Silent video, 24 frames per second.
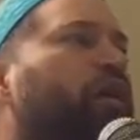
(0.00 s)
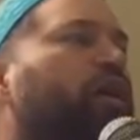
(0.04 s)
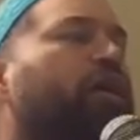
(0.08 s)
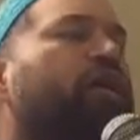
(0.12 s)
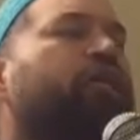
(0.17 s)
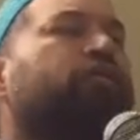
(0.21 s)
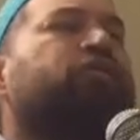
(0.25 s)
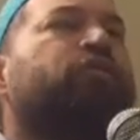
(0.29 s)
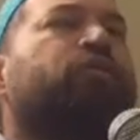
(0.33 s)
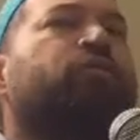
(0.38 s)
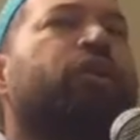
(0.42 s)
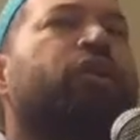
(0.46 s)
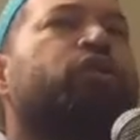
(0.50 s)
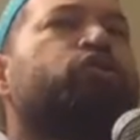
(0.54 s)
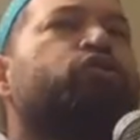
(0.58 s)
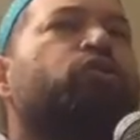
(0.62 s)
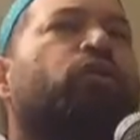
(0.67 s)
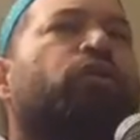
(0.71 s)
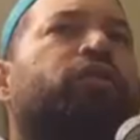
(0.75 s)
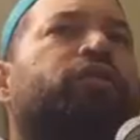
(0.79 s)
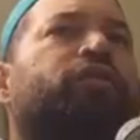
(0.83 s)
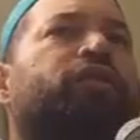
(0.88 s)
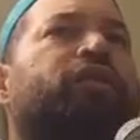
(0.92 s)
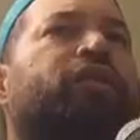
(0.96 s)
If the
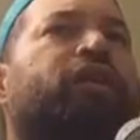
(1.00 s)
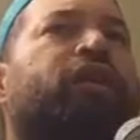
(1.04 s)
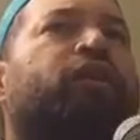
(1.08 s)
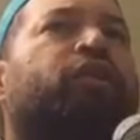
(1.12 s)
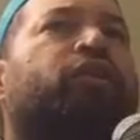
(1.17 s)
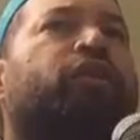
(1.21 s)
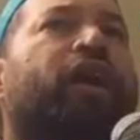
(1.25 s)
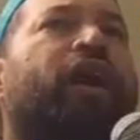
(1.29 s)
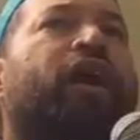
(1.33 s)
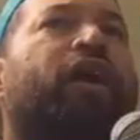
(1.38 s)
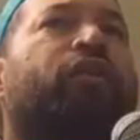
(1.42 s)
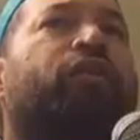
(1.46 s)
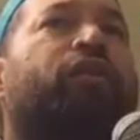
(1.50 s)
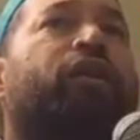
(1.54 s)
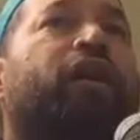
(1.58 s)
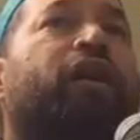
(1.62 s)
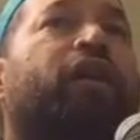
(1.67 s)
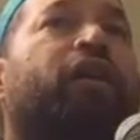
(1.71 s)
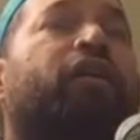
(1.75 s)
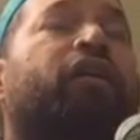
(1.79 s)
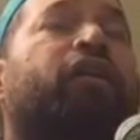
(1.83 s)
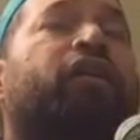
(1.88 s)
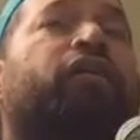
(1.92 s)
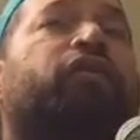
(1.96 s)
majority in an
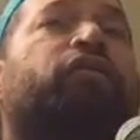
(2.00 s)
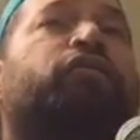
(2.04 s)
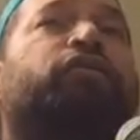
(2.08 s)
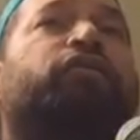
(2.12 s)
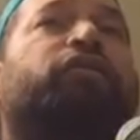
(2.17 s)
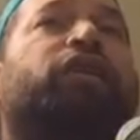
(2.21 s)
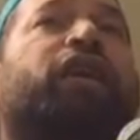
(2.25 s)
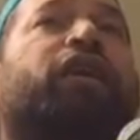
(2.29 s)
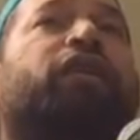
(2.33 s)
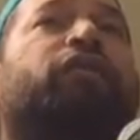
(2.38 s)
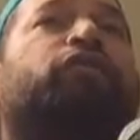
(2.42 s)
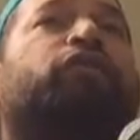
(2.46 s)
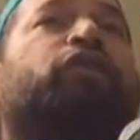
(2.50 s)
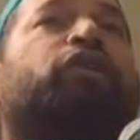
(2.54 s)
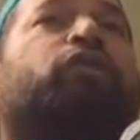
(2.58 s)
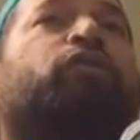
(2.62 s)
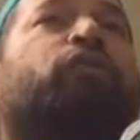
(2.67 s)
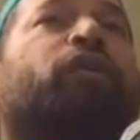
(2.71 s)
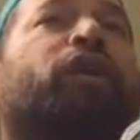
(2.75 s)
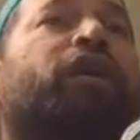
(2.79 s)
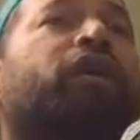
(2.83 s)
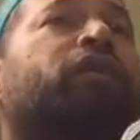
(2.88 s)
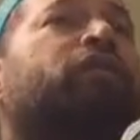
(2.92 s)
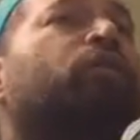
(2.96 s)
area, they
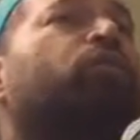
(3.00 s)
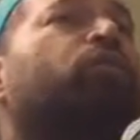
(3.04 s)
degraded the